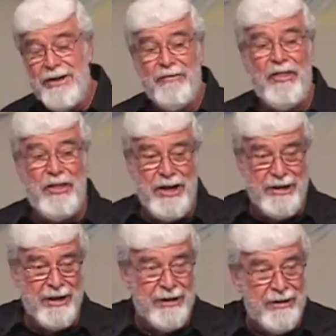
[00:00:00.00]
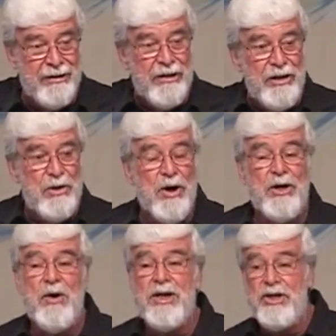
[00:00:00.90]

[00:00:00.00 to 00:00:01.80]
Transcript: of thinking. You are going to